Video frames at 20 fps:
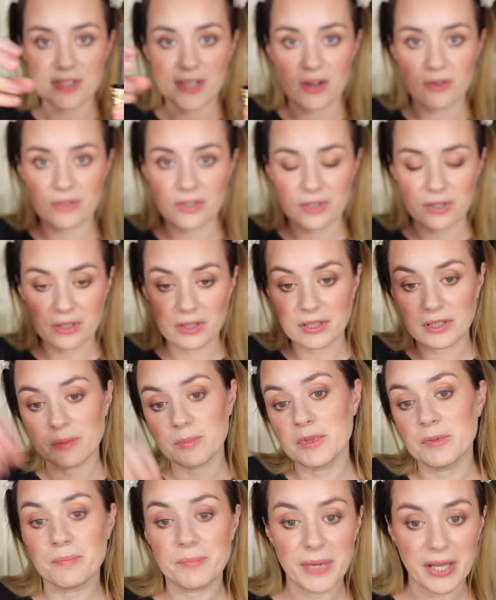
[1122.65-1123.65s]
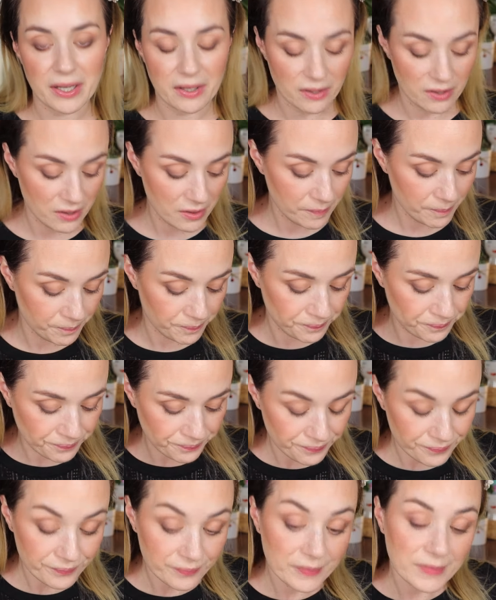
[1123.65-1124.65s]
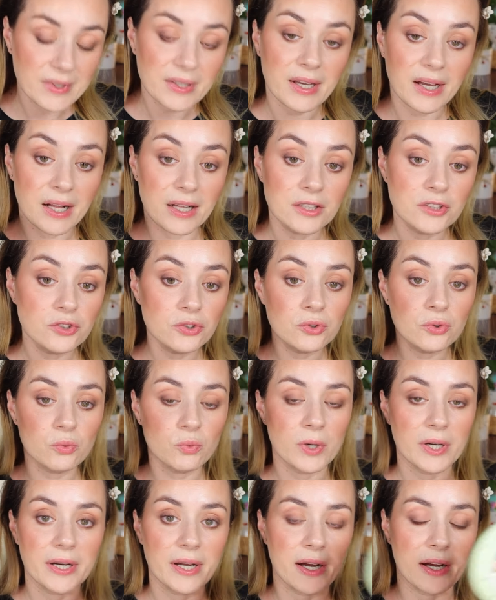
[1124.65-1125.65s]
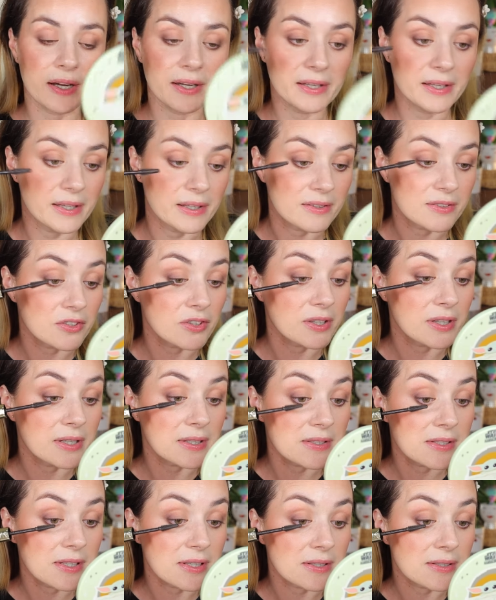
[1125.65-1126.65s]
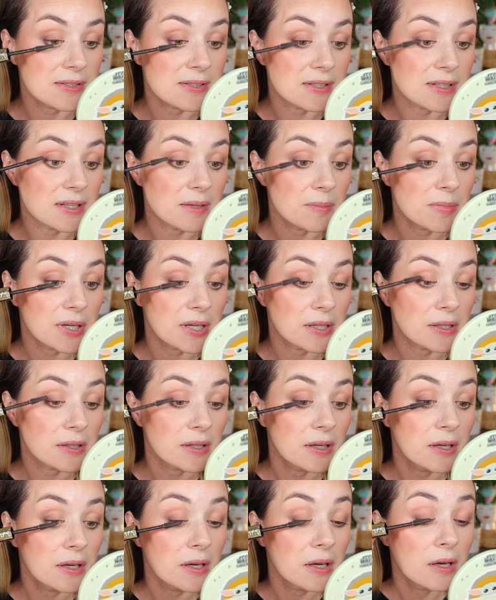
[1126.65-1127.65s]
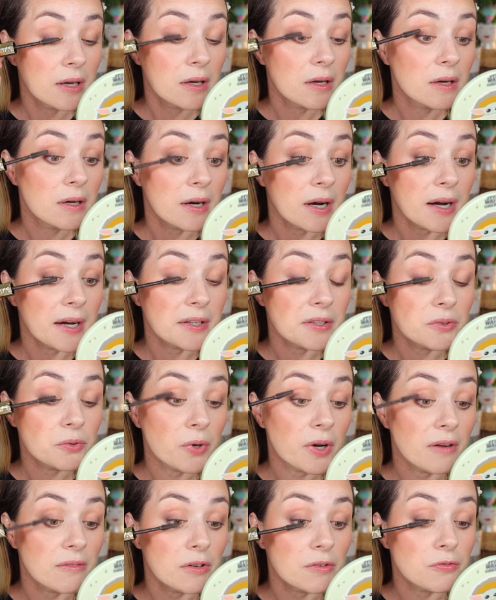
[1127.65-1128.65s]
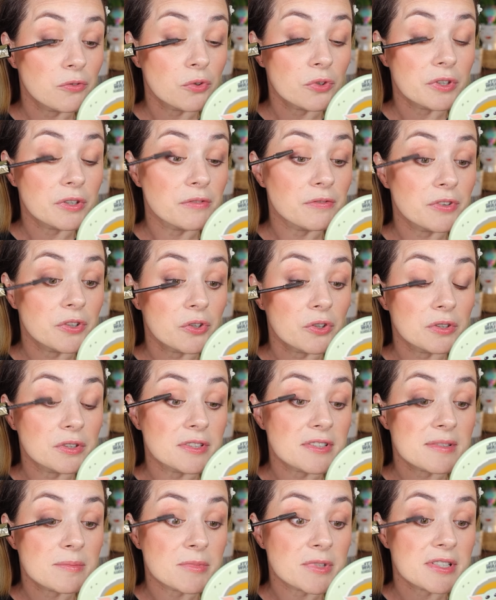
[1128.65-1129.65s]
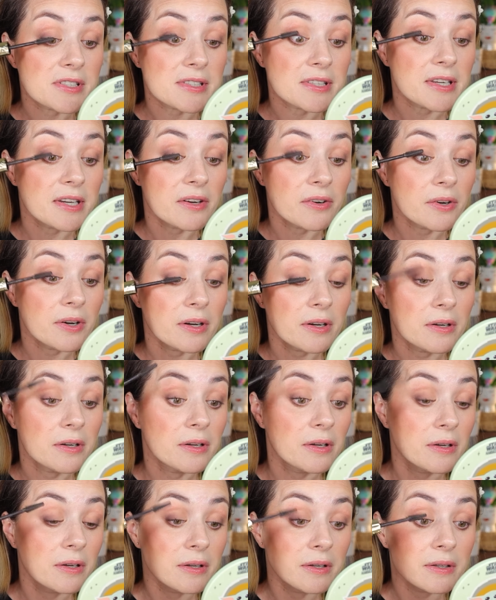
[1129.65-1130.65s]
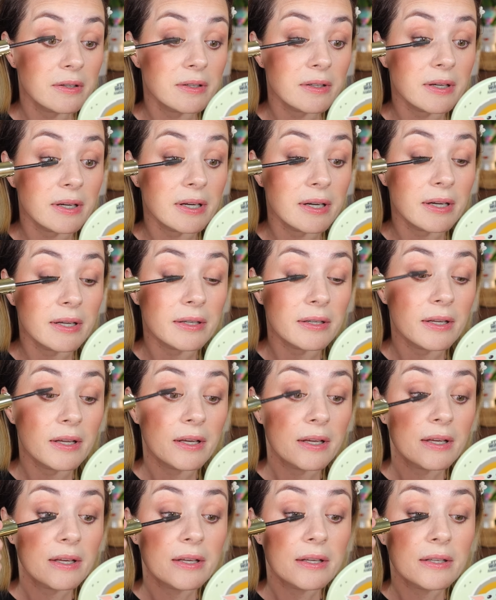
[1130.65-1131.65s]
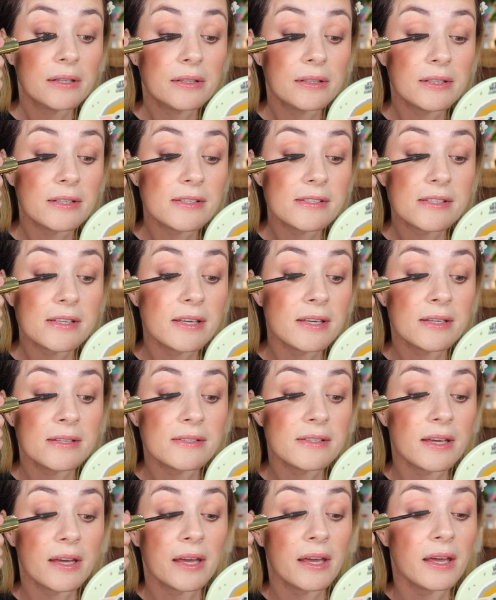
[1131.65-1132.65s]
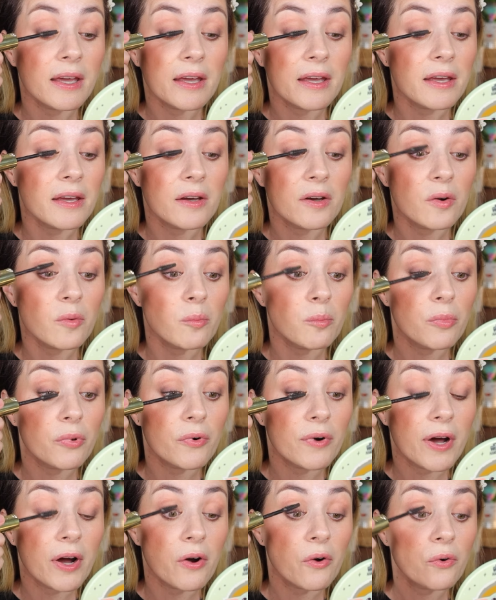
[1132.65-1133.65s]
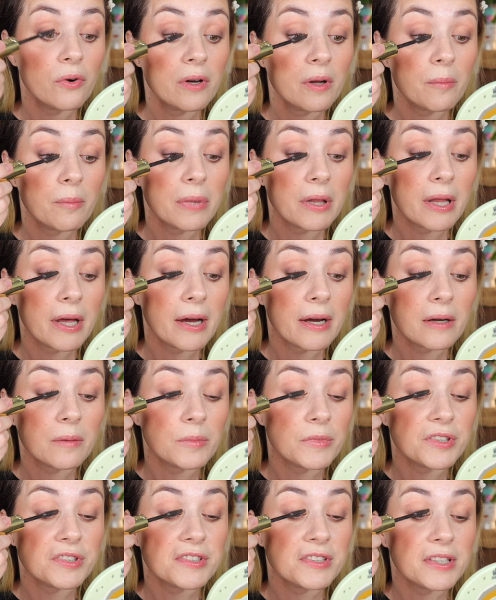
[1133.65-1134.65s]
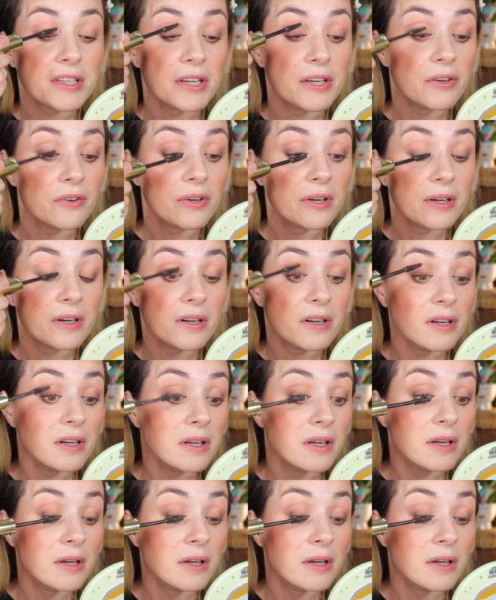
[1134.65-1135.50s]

down, they're a little bit bigger. I'll do one eye here so you guys can see, but I do have a full review on this mascara. And this is a brown black mascara.